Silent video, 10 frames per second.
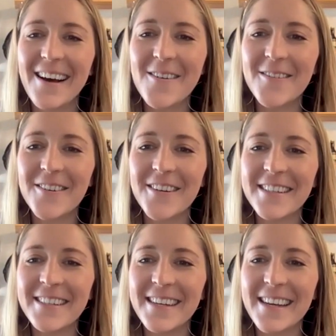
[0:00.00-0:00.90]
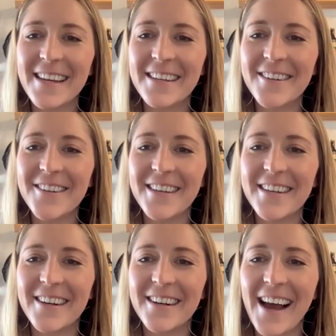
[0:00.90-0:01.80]
Oh, Kristen, you're
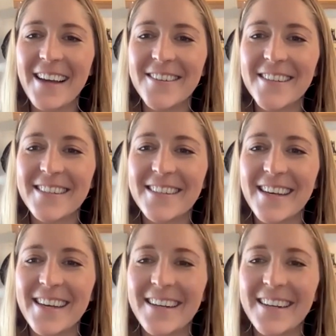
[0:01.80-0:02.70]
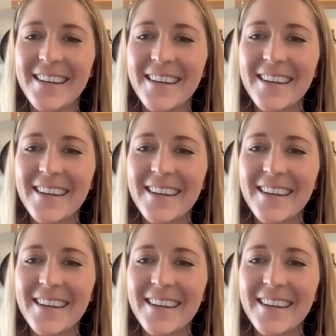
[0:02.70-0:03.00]
here. Hi, Kristen.